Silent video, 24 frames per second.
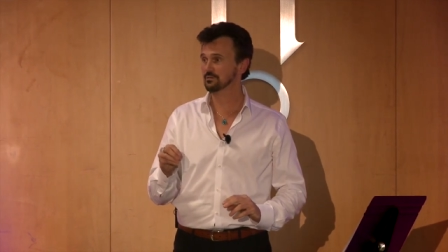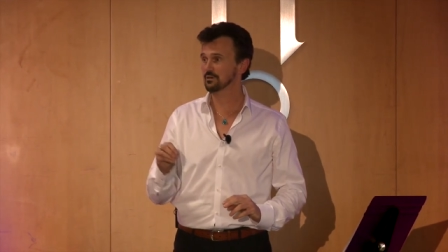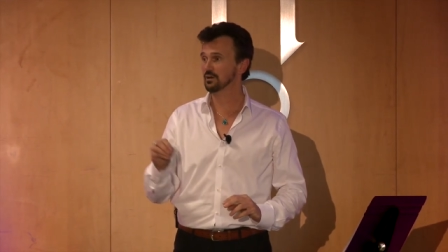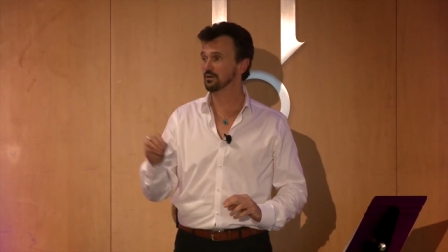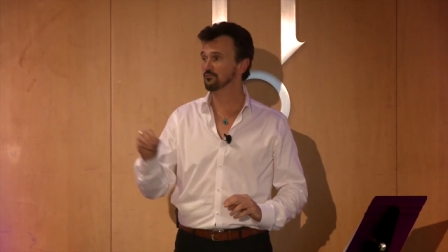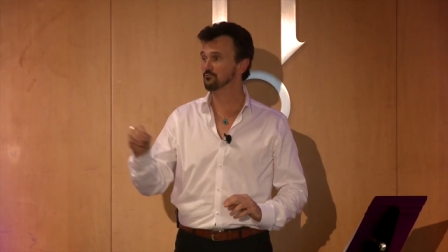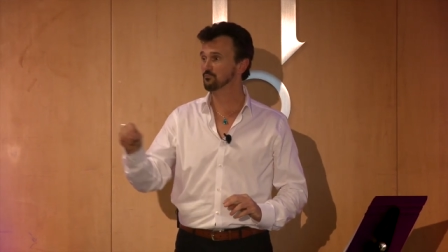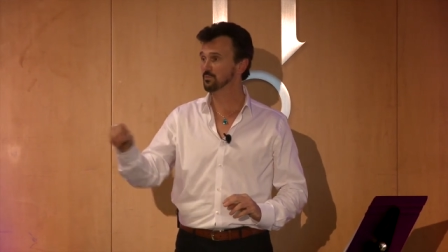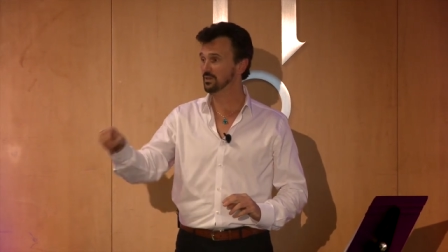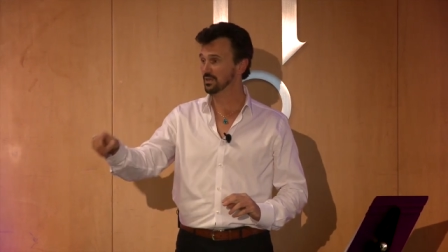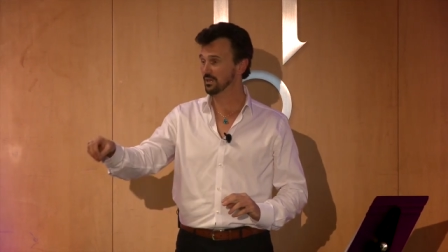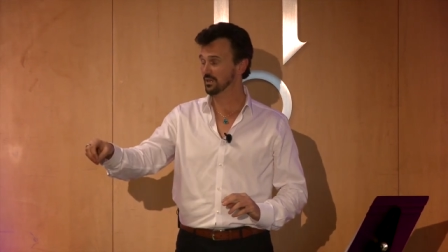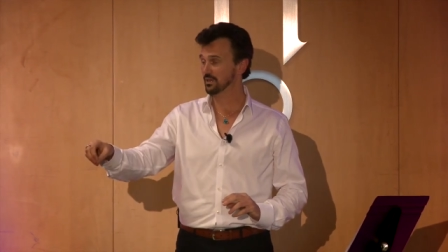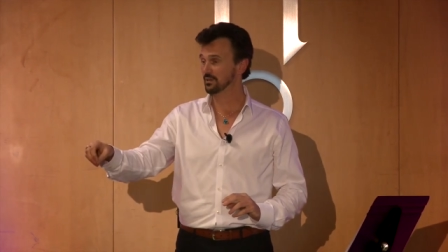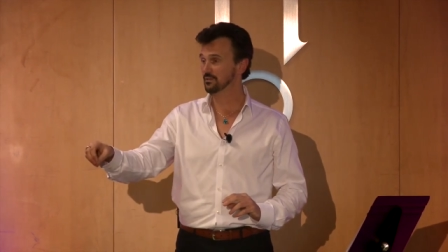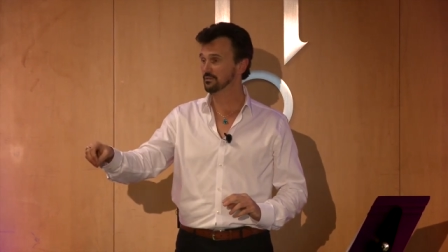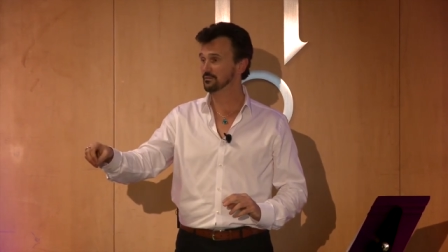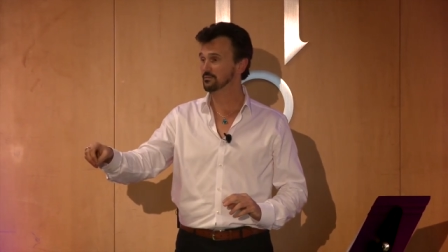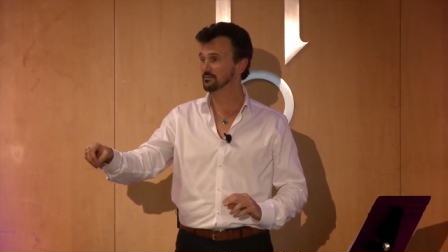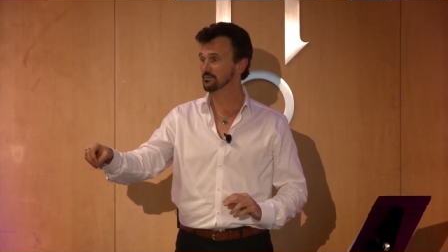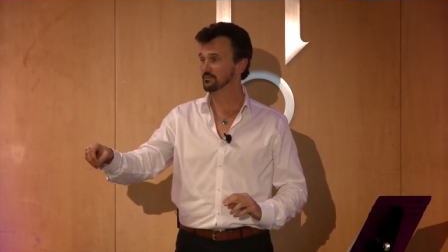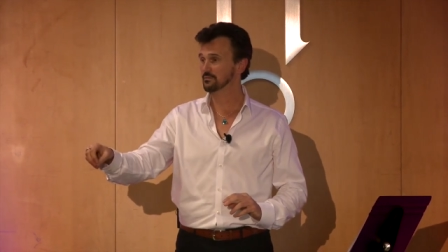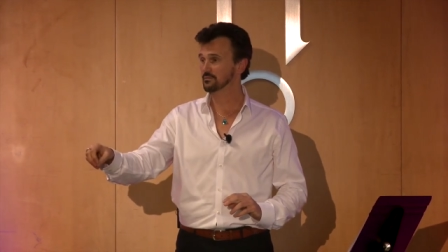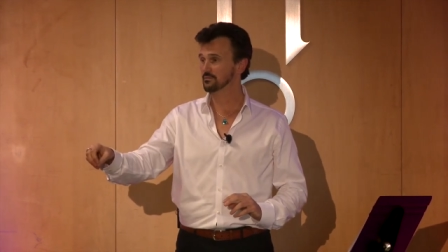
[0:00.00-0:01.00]
of
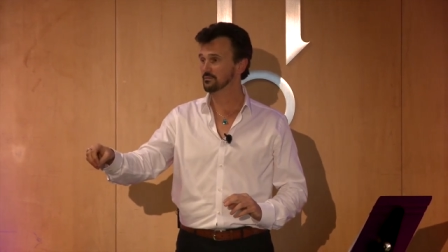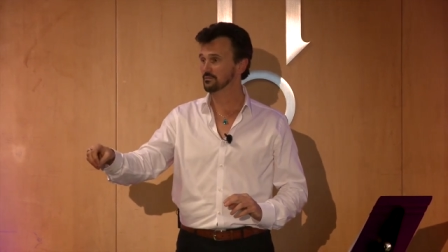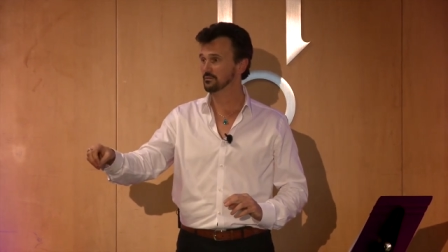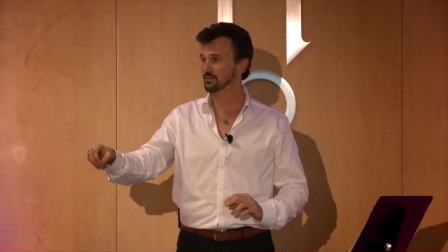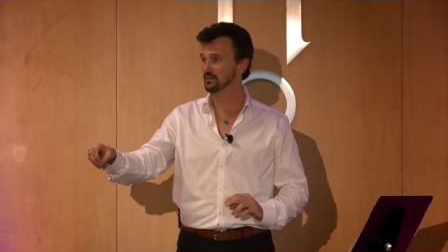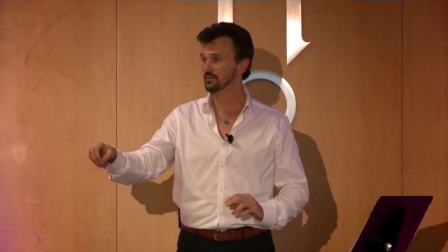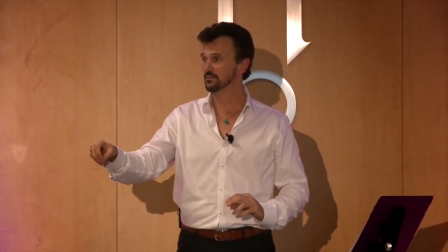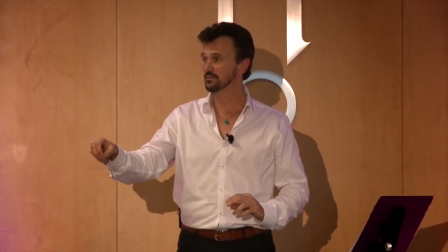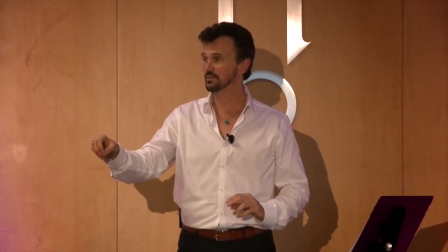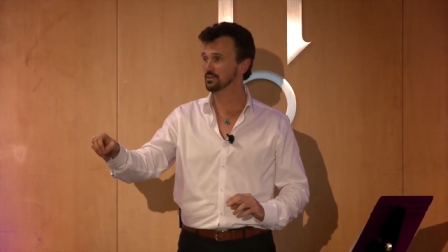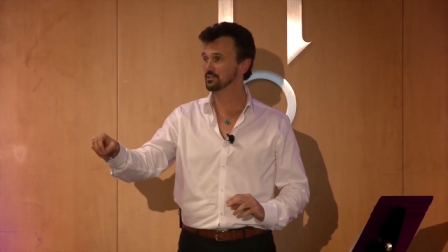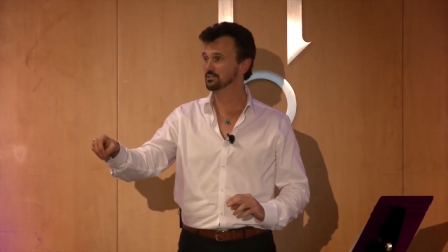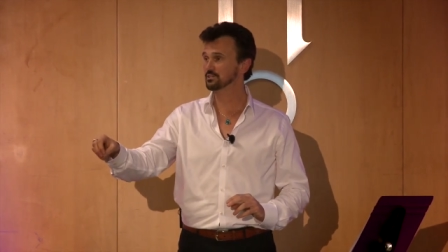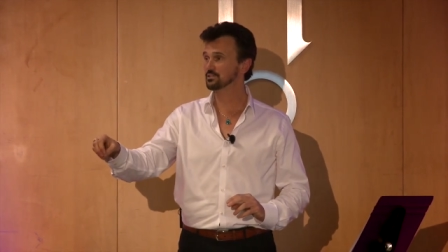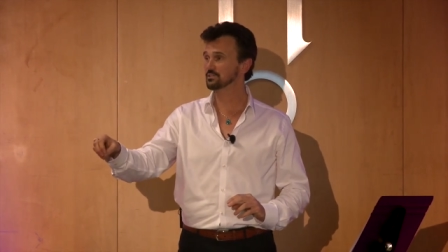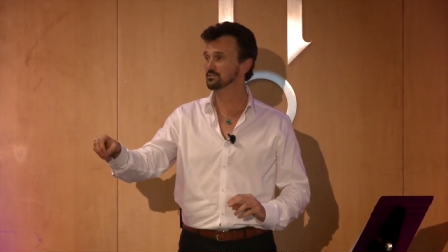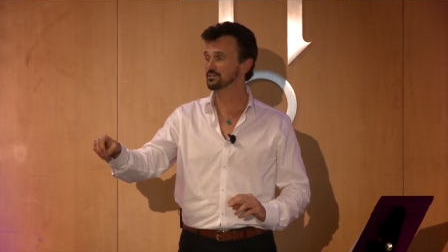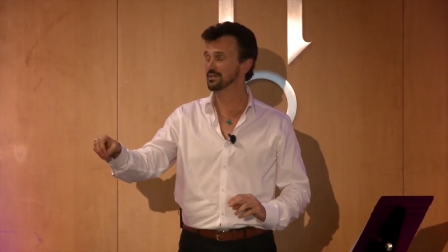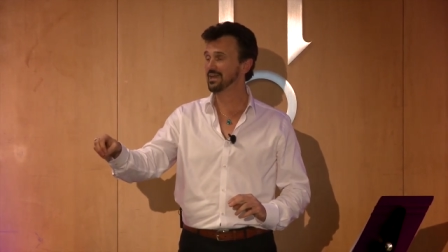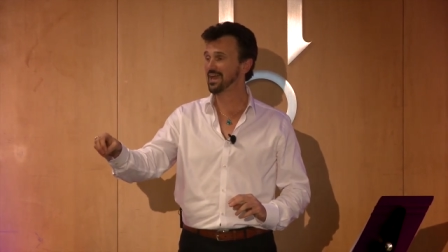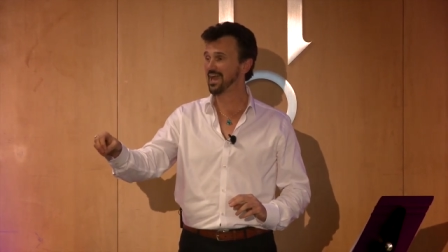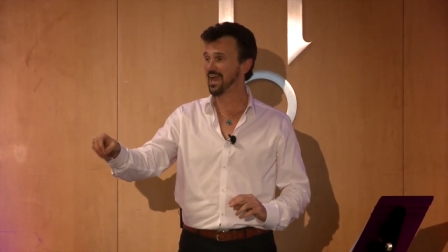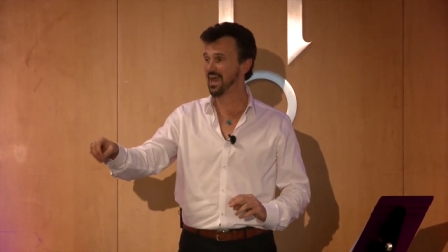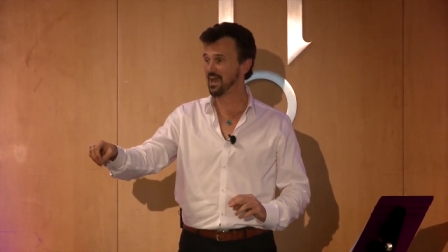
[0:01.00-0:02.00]
being in this
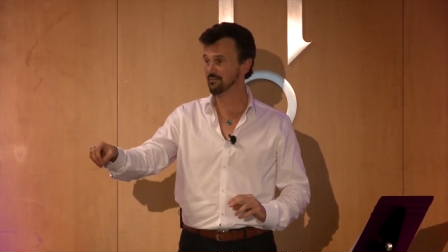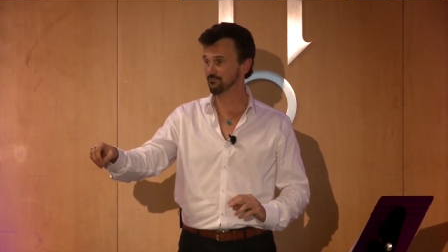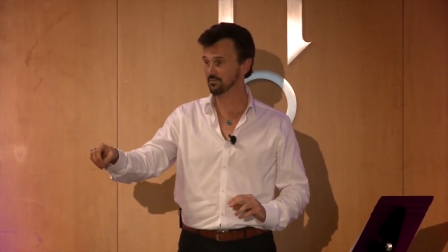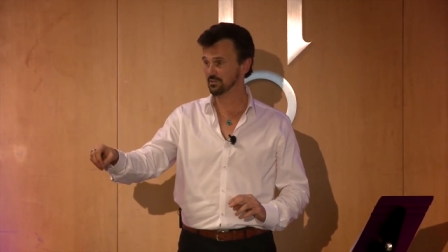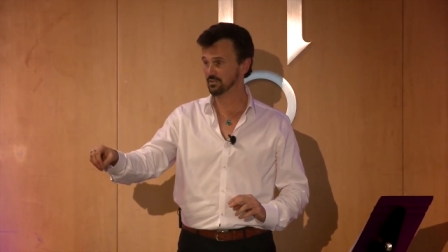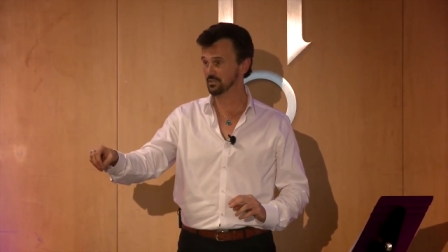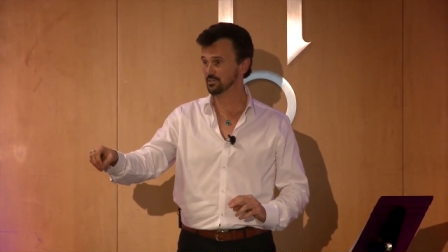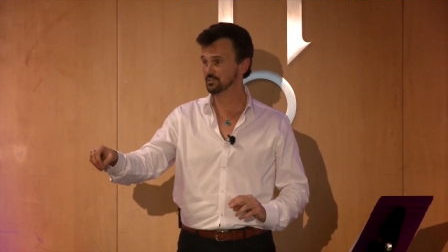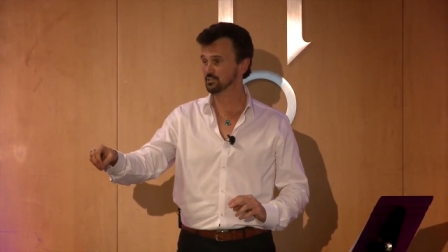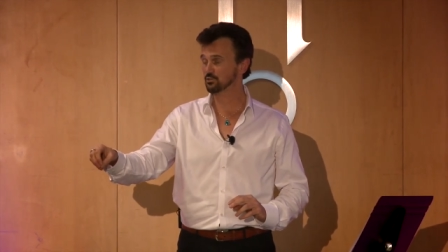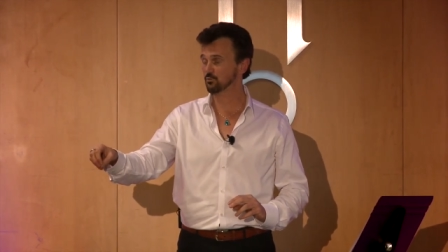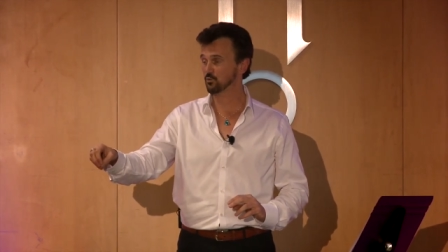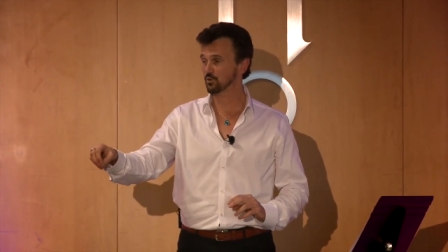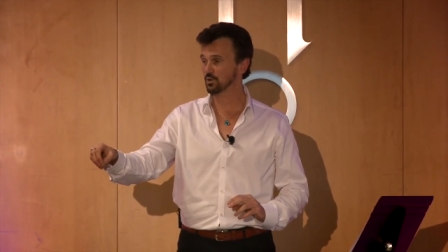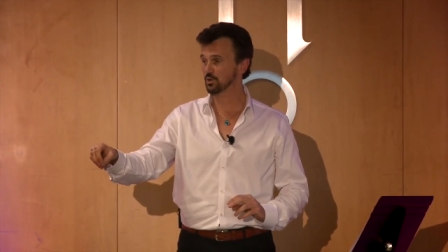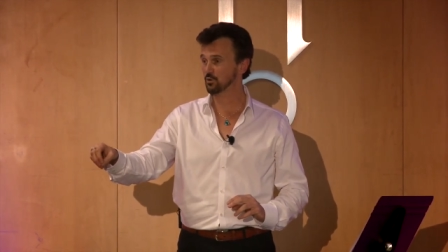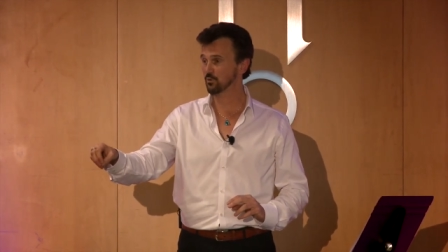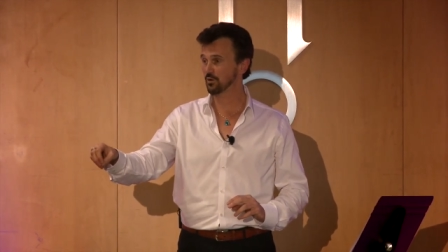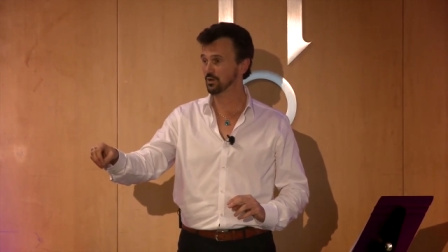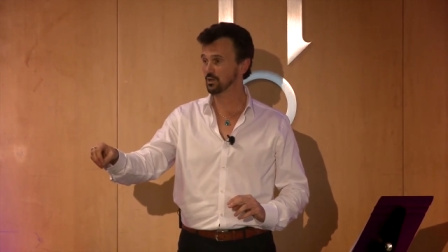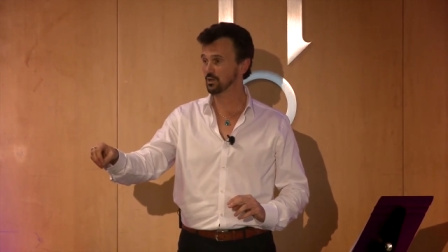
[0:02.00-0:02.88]
havingness of where you